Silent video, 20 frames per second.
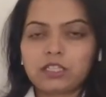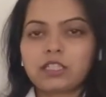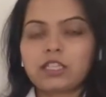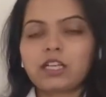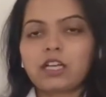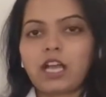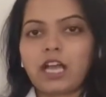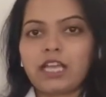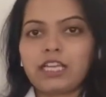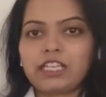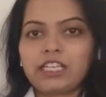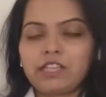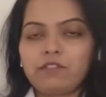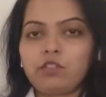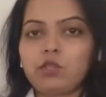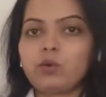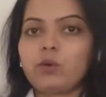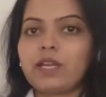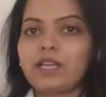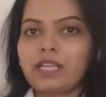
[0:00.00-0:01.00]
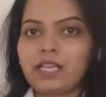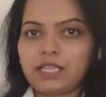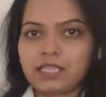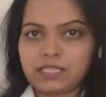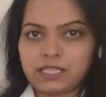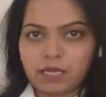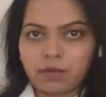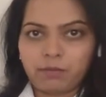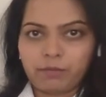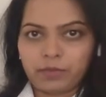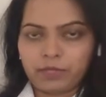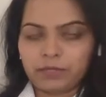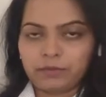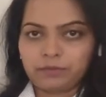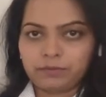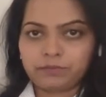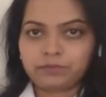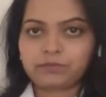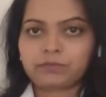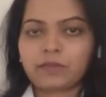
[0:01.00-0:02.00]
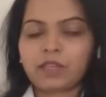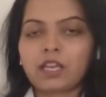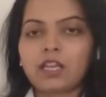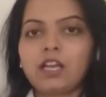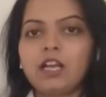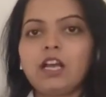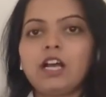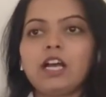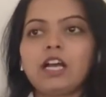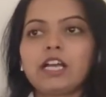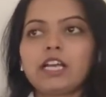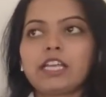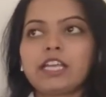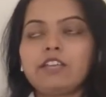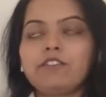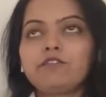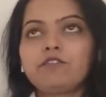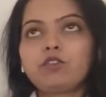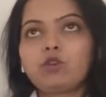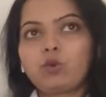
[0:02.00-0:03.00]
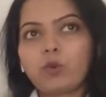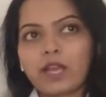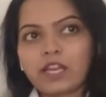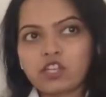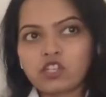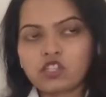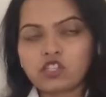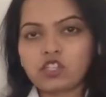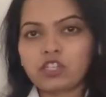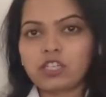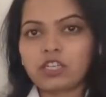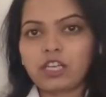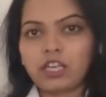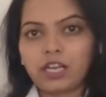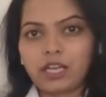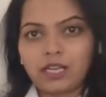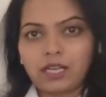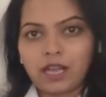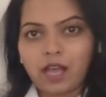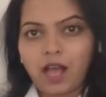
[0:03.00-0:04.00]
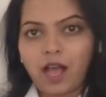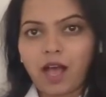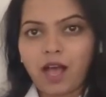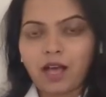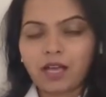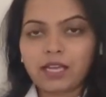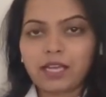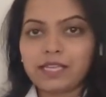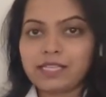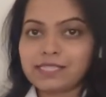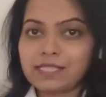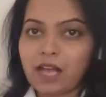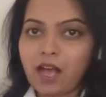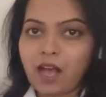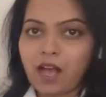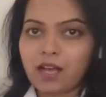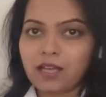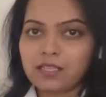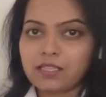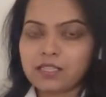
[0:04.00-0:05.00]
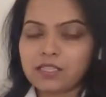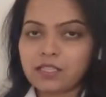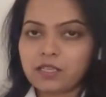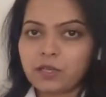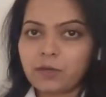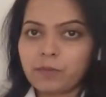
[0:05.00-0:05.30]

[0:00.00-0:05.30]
I'll give you an example. If question is asked